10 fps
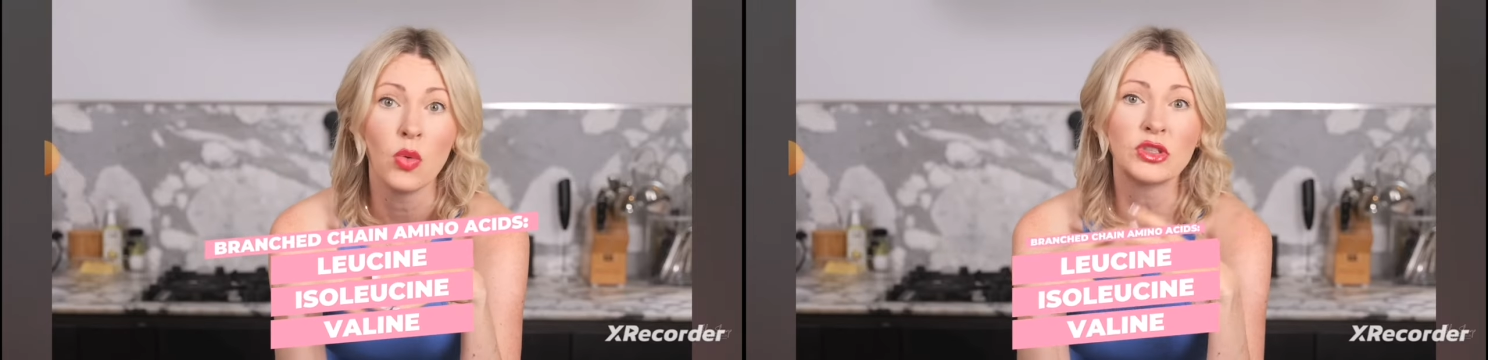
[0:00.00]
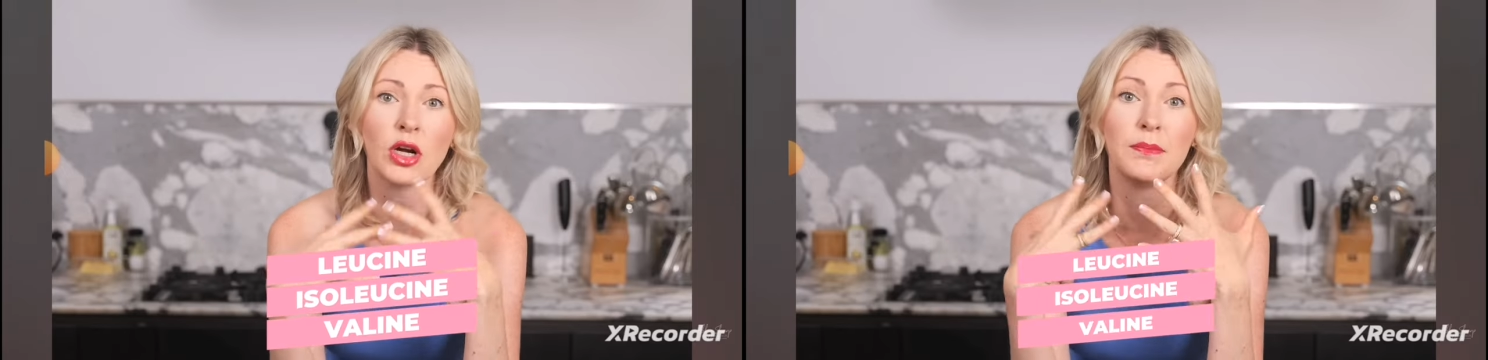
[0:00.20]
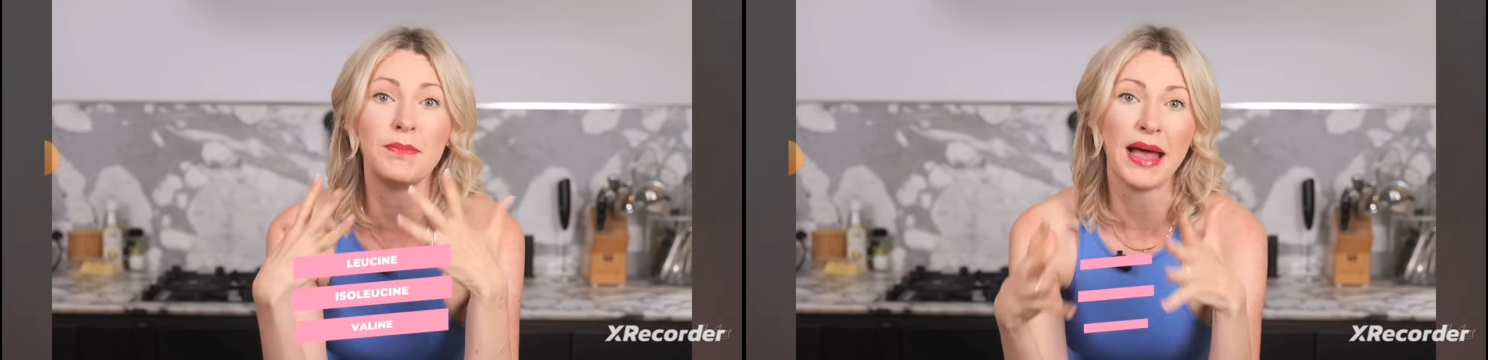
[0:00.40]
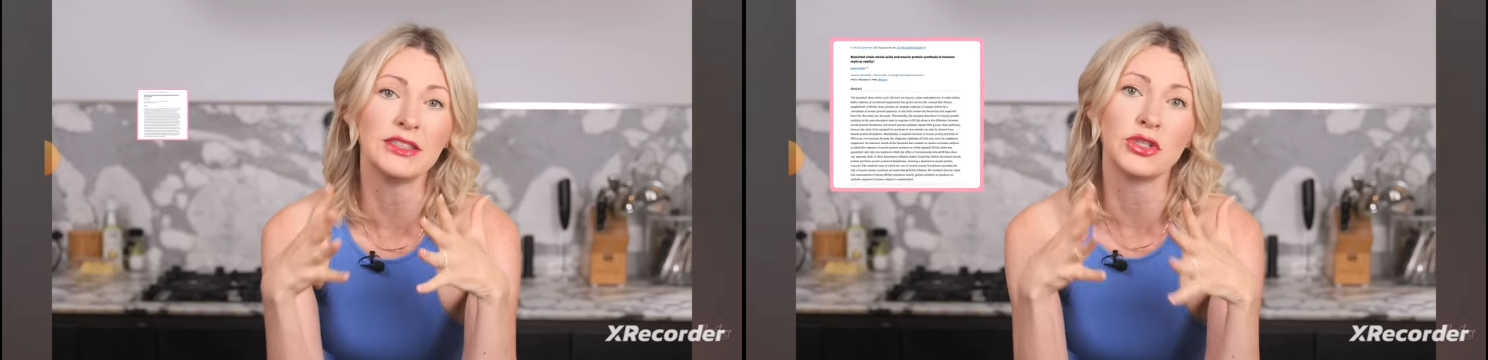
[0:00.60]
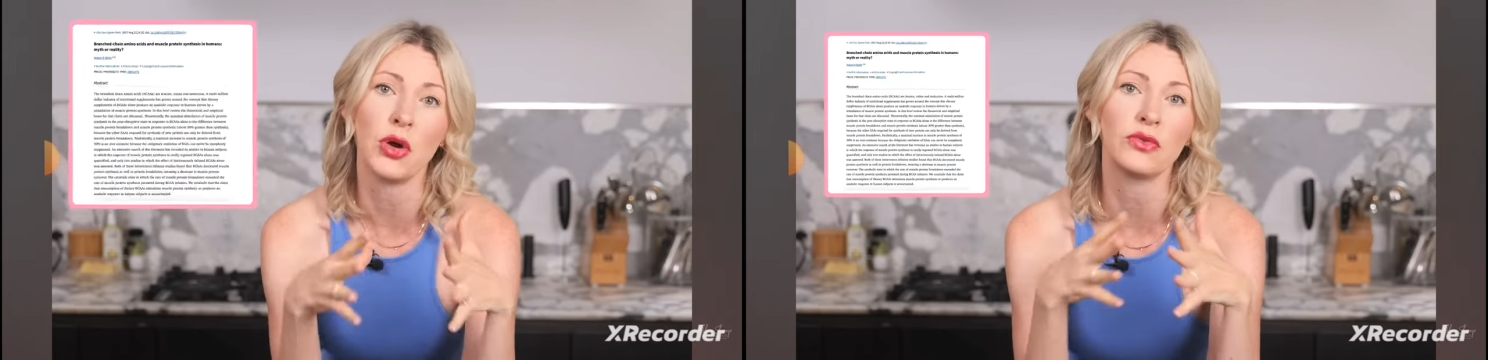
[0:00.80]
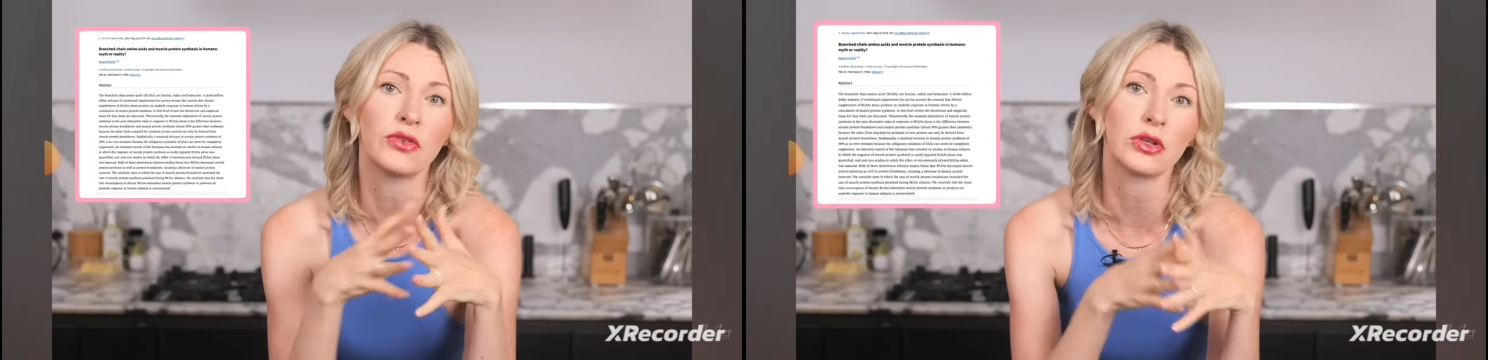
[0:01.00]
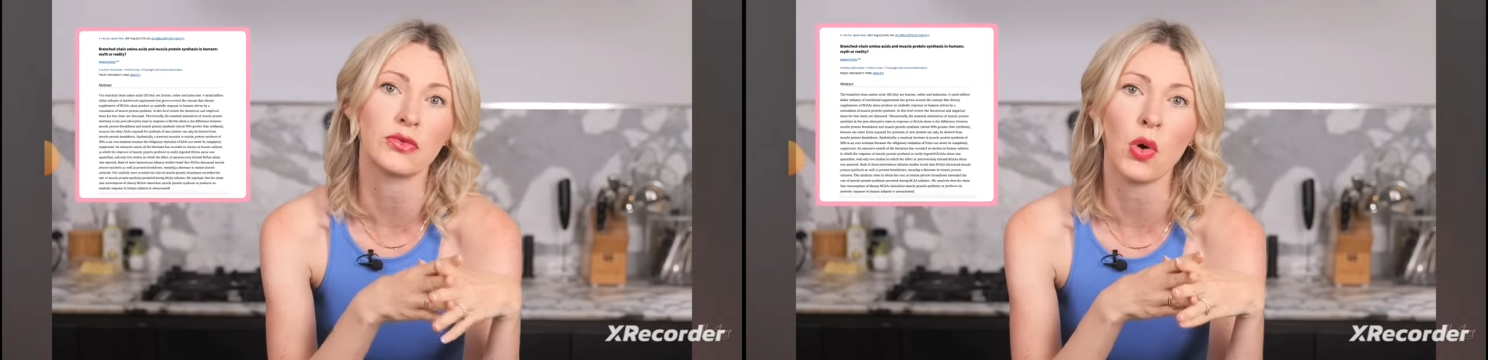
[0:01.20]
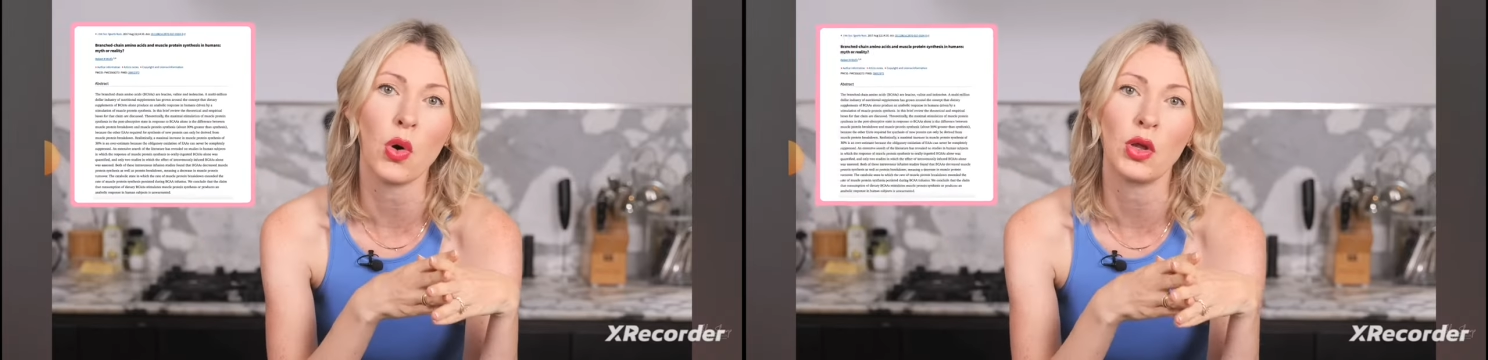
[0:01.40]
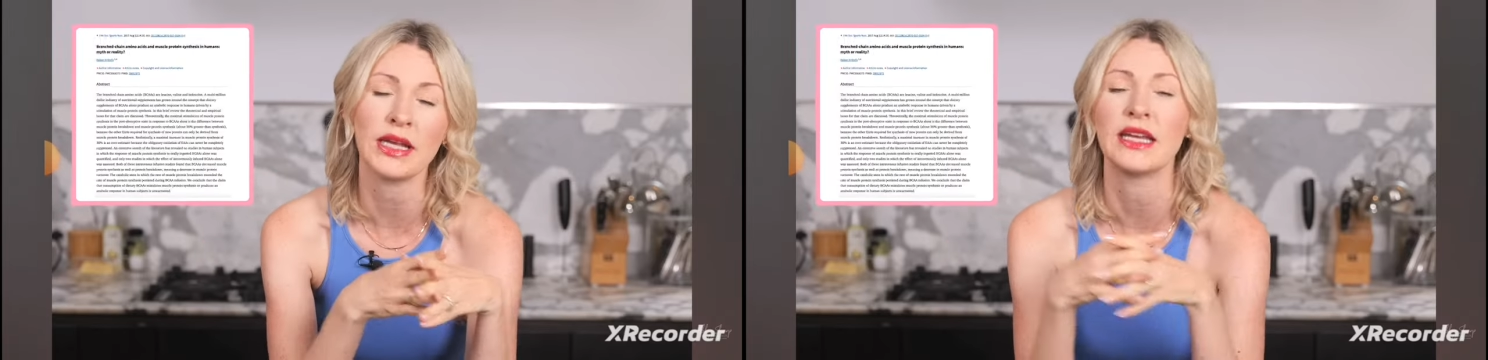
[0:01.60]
which are best known for their role